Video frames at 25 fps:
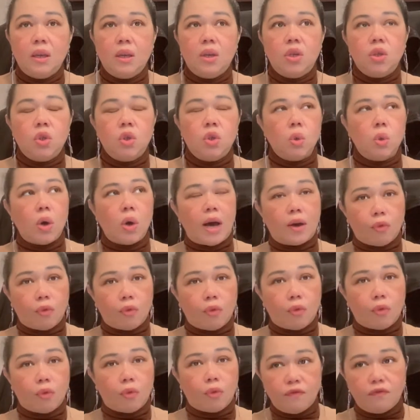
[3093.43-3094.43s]
to
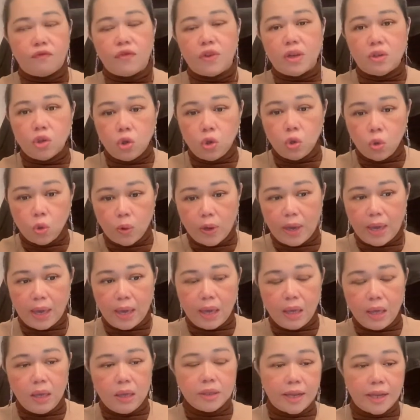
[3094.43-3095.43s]
Cranfield, UK.
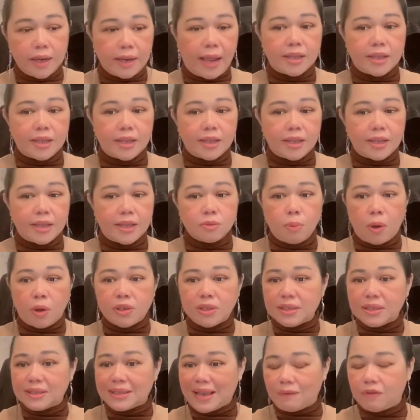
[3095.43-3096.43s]
That
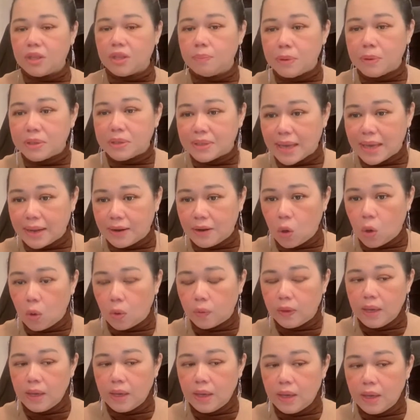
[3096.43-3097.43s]
sponsors 70%
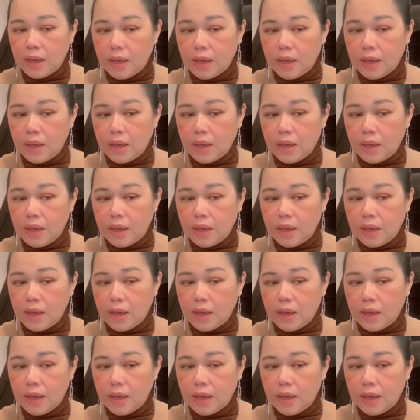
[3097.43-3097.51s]
loan.